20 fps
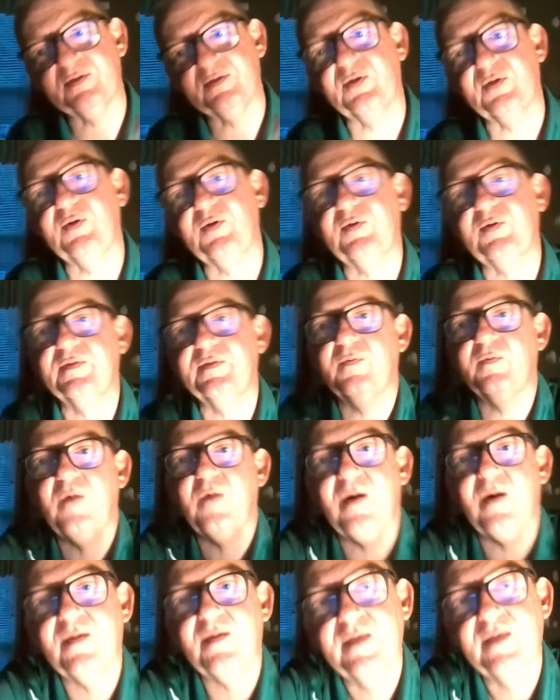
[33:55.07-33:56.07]
little hole in the
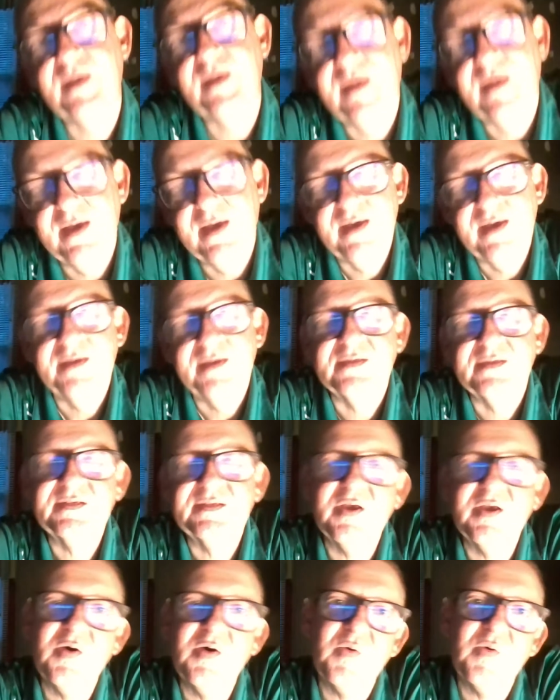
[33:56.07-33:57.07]
wall.
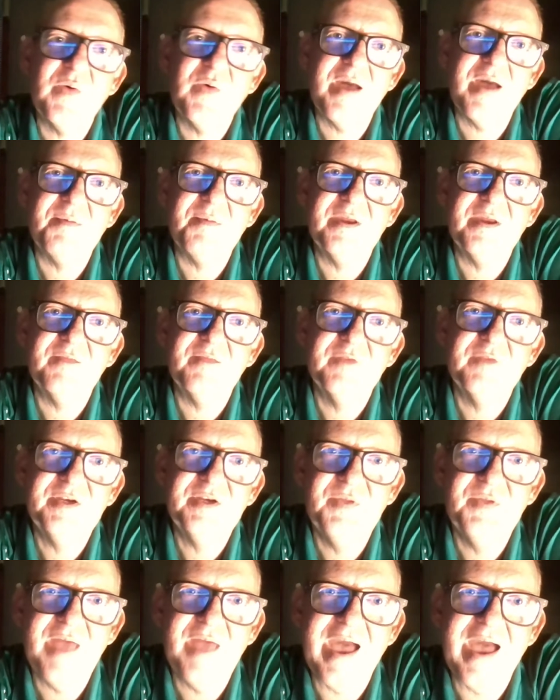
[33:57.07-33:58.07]
So how about I
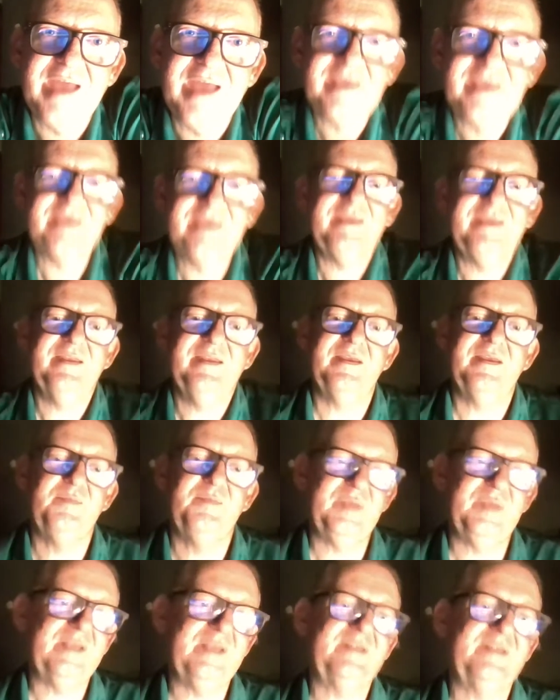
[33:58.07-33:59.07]
redo that and get a big